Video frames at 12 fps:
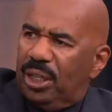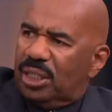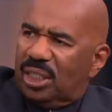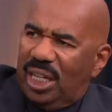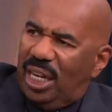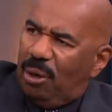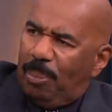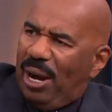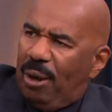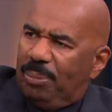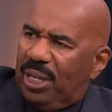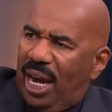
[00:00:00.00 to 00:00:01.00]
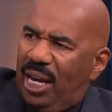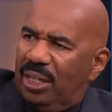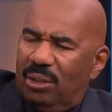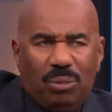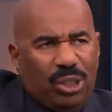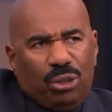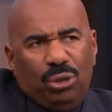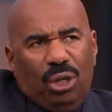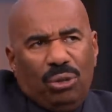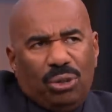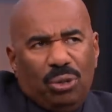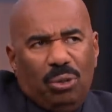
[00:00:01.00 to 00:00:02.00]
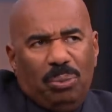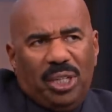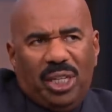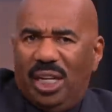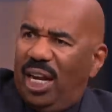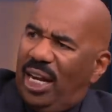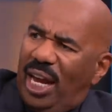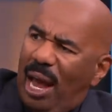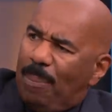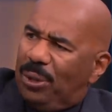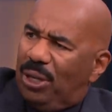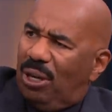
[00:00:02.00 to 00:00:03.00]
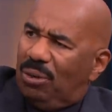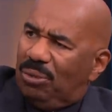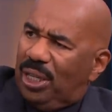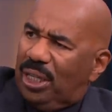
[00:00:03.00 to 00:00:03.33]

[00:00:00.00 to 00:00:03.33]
or say about me out here, what you gonna do to me that ain't happened already?